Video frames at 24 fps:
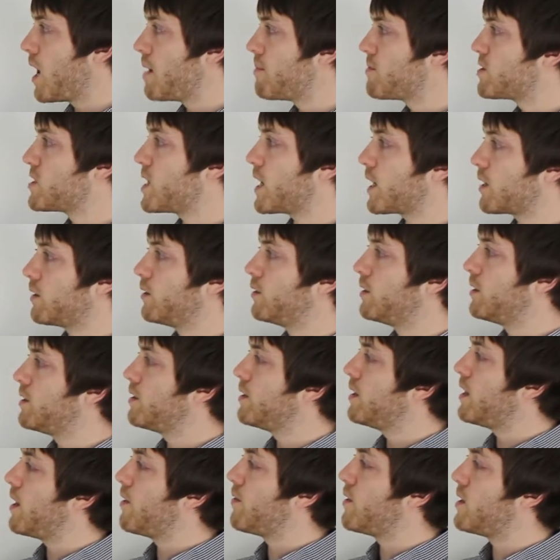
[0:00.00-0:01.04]

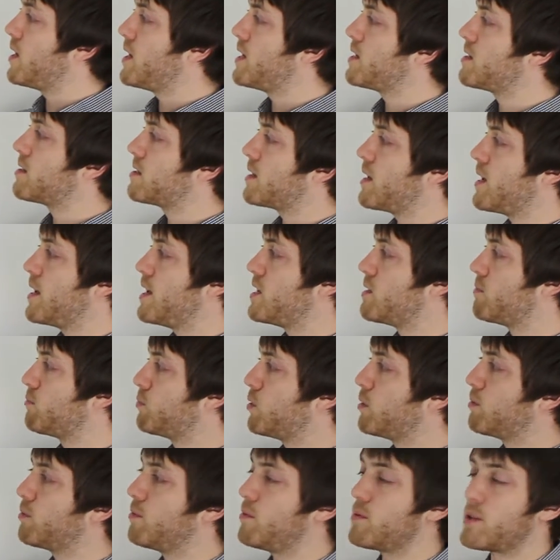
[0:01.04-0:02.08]
Second on the list is
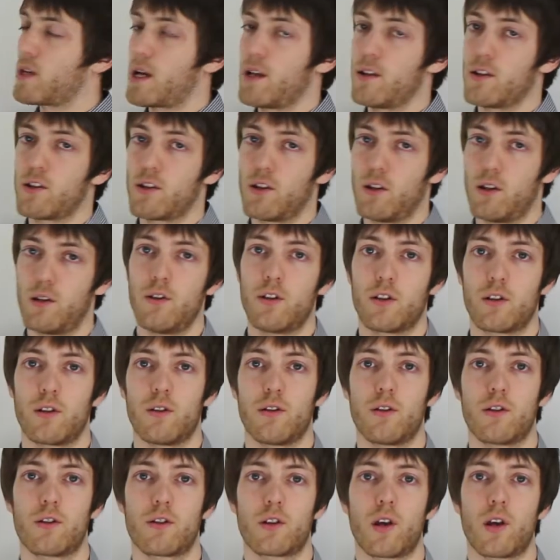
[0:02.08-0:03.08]
problems and solutions.